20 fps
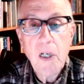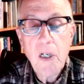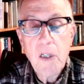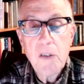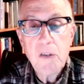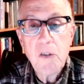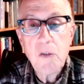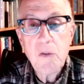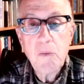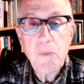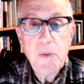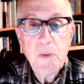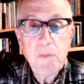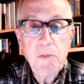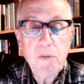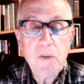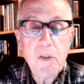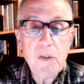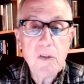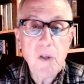So the
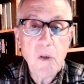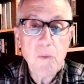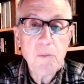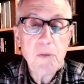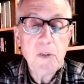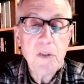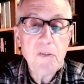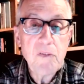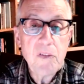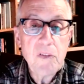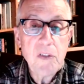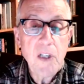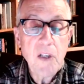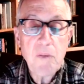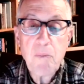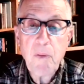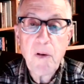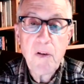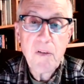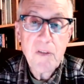people that don't believe in the
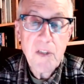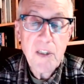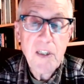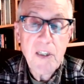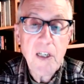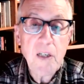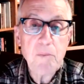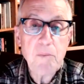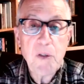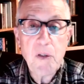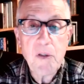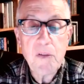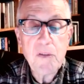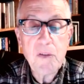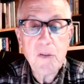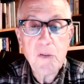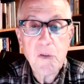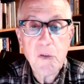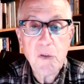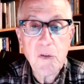death penalty can't be on
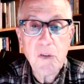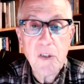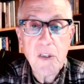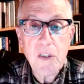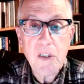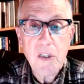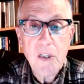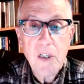the jury.